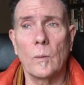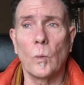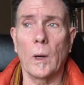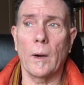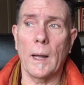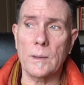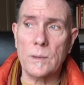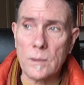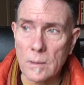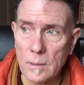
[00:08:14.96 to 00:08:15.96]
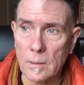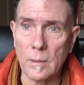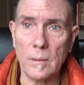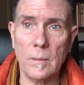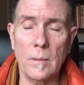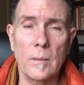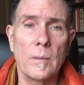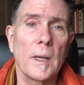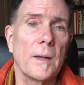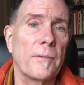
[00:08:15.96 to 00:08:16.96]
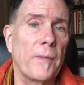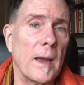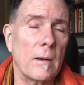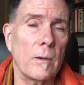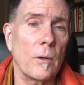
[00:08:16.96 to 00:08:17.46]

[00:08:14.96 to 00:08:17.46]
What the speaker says: Whereas in fate,